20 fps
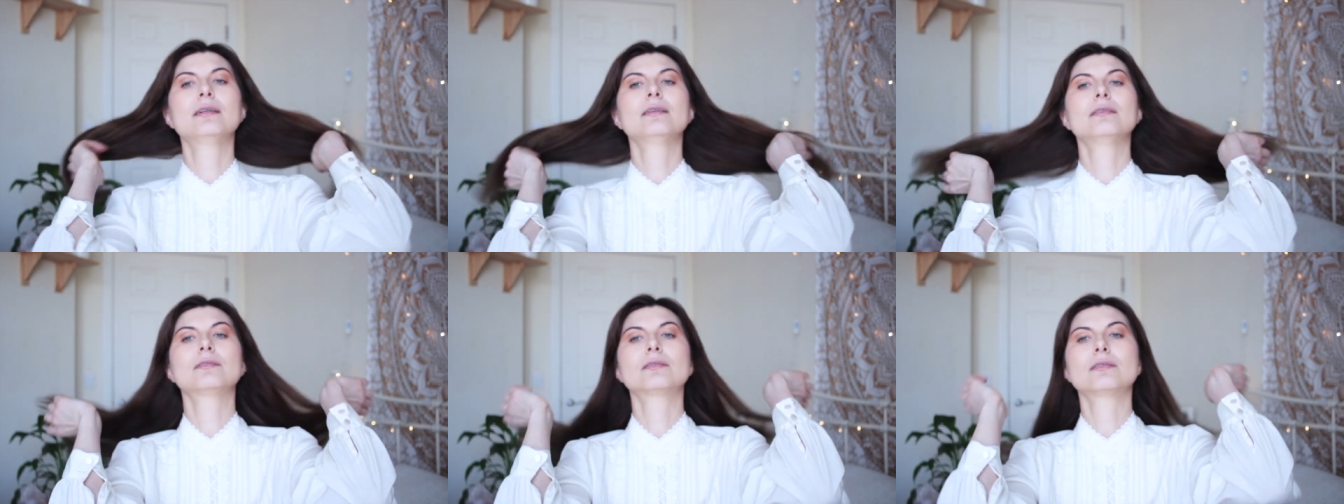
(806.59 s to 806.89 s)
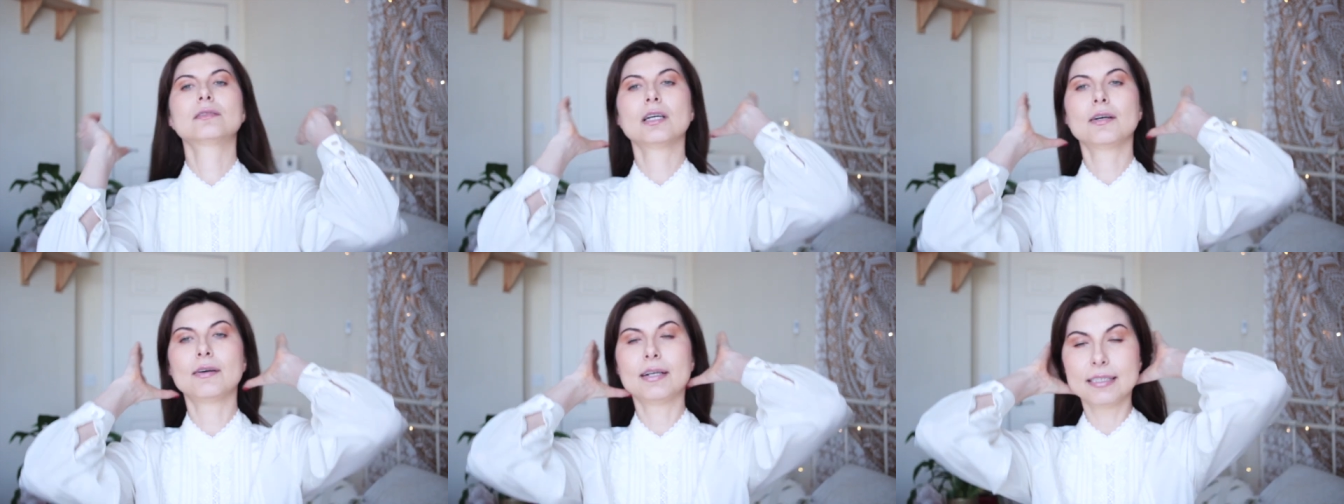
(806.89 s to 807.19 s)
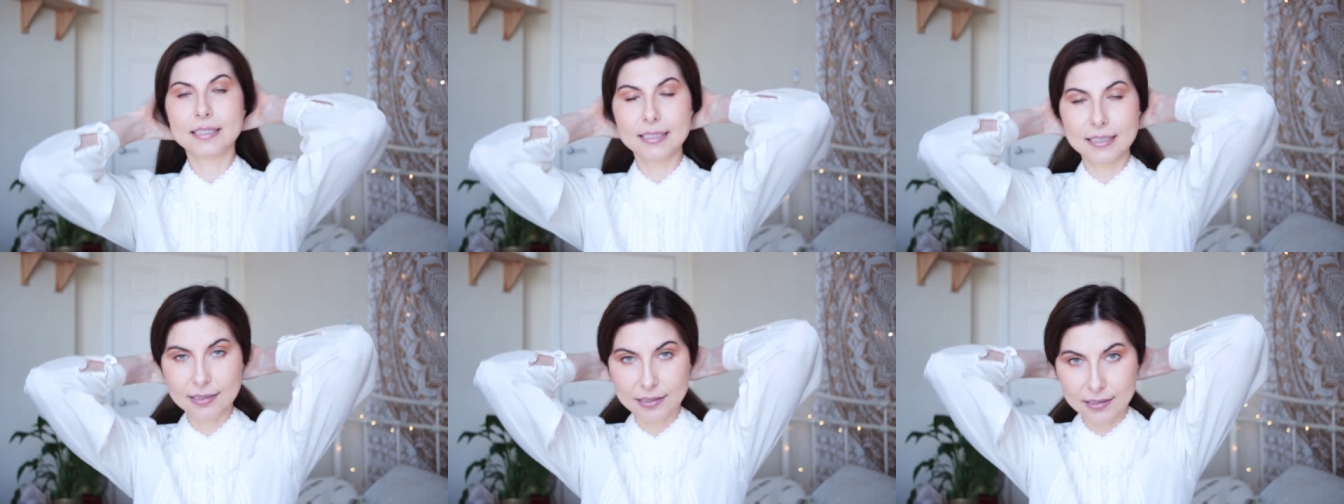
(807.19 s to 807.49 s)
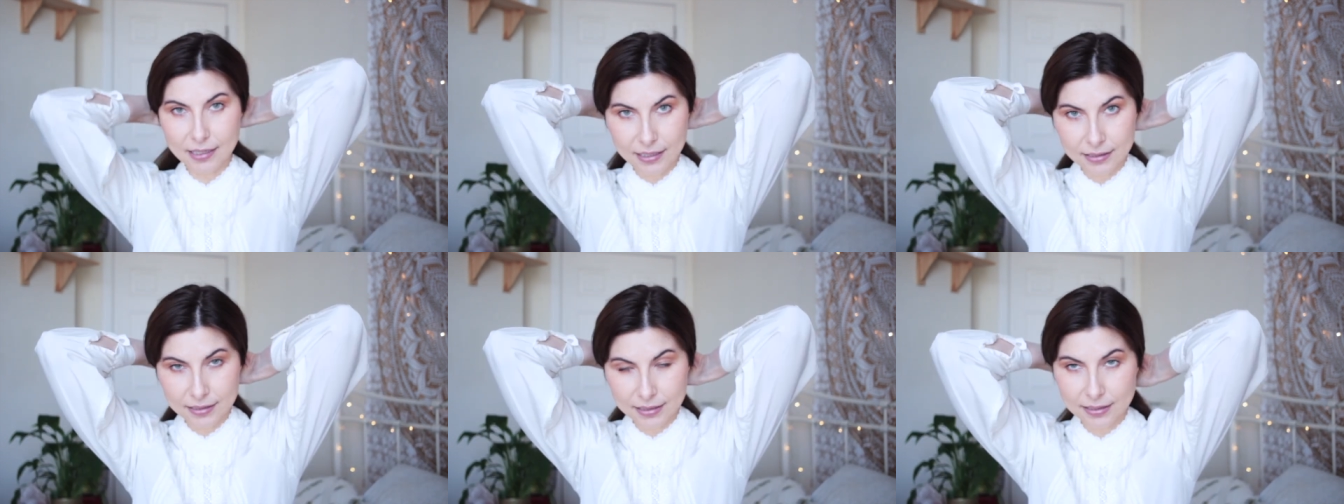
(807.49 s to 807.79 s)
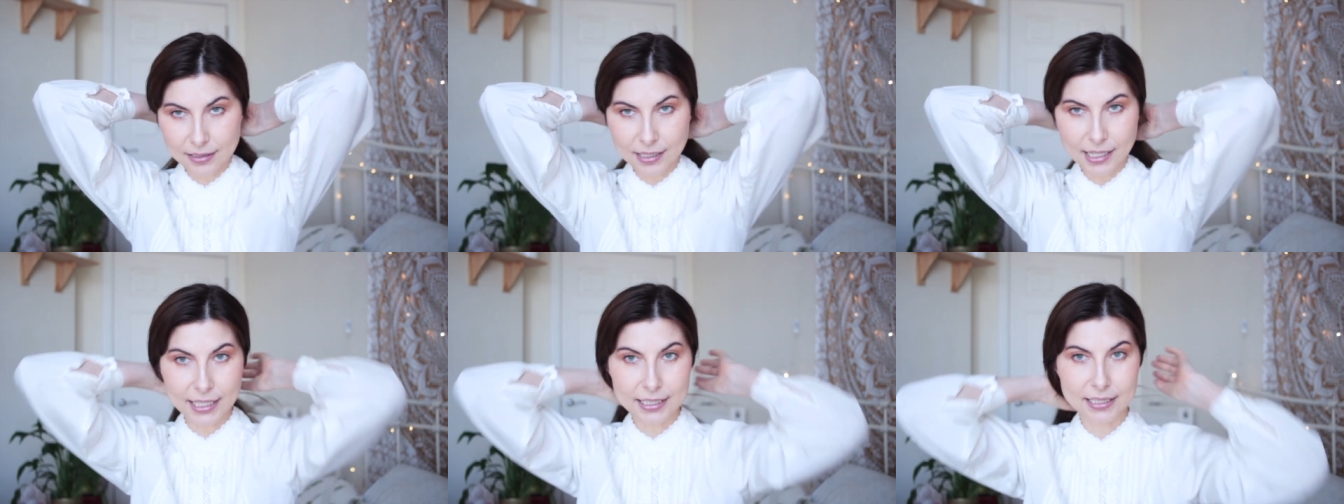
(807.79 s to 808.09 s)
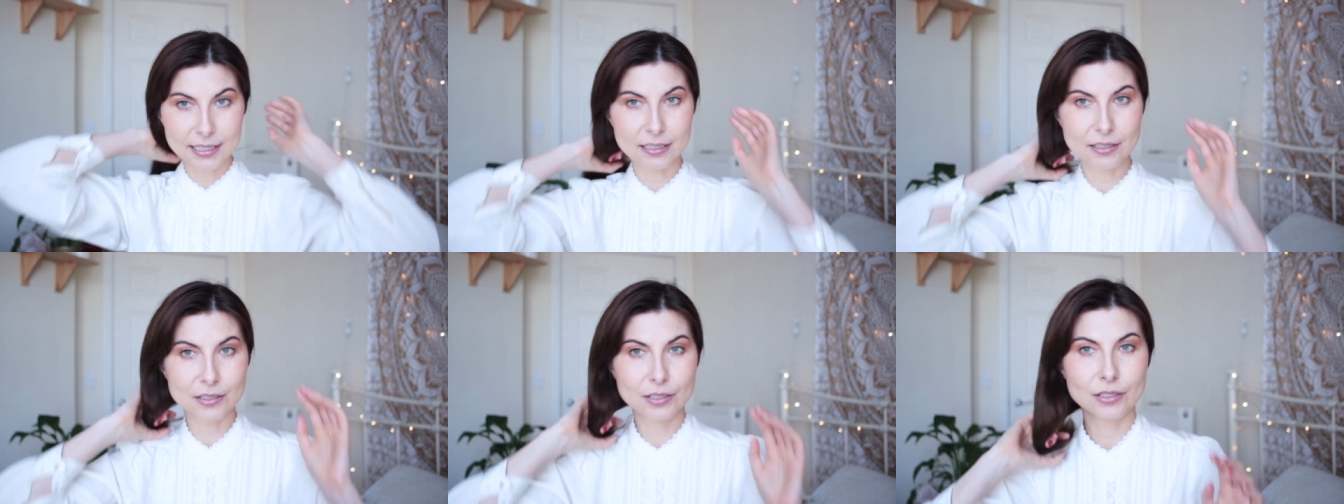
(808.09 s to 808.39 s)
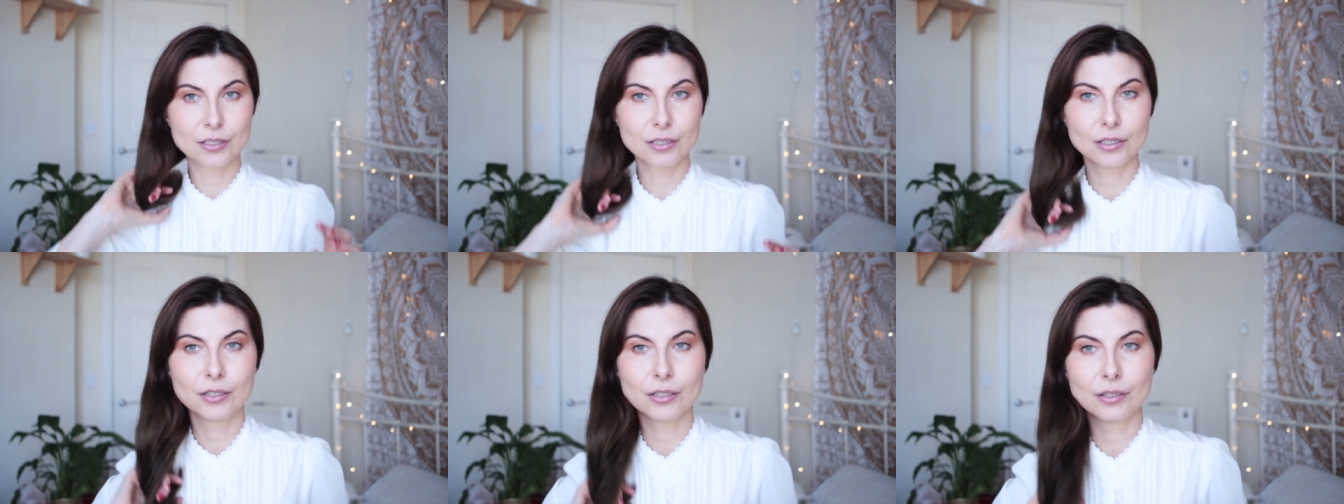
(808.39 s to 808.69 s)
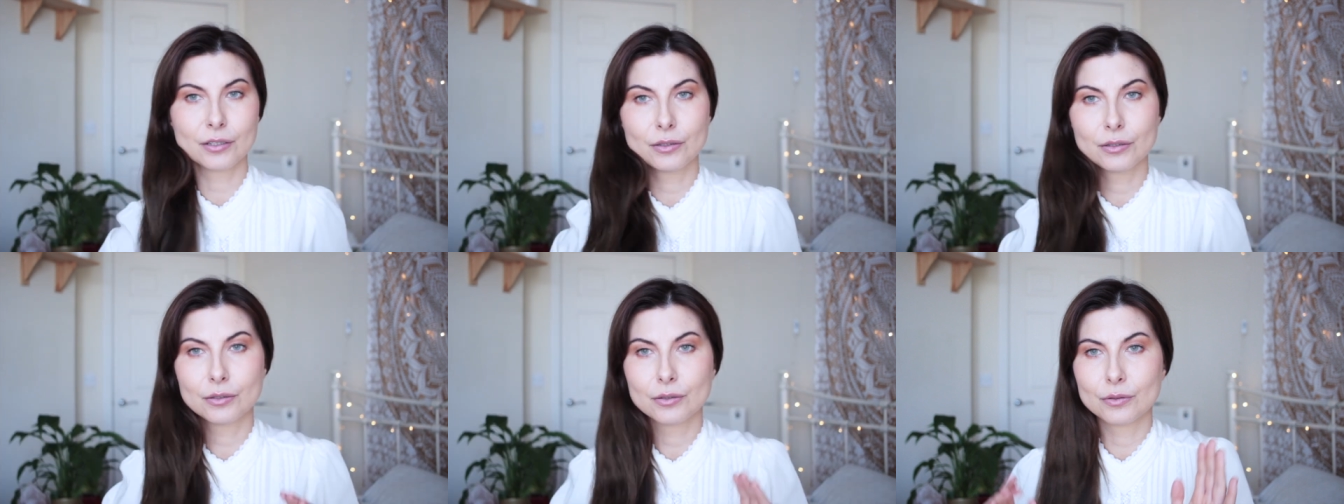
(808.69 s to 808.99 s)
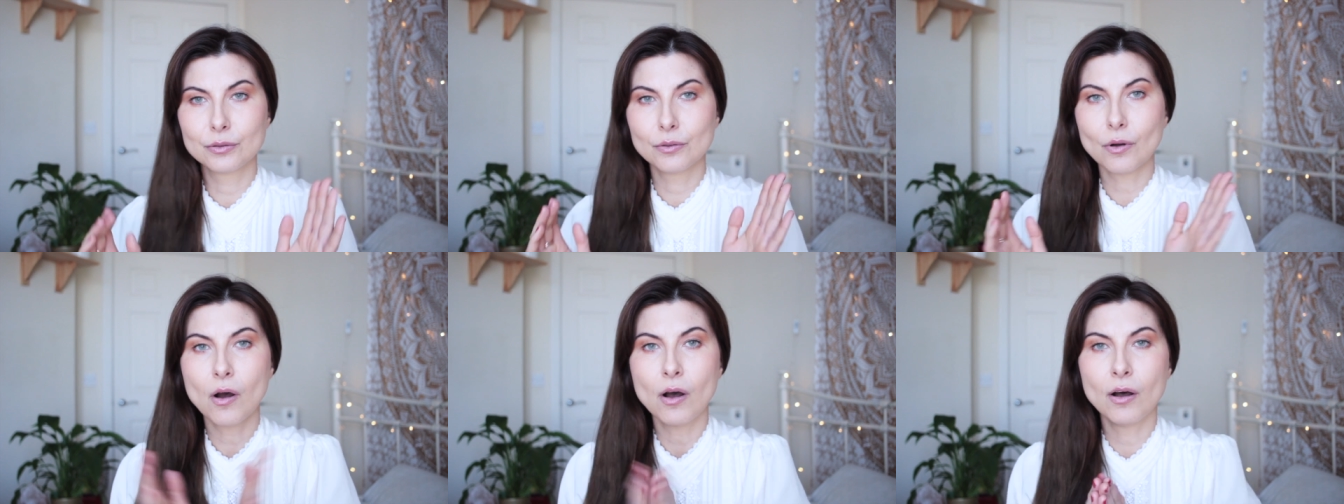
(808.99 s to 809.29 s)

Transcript: so I just decided to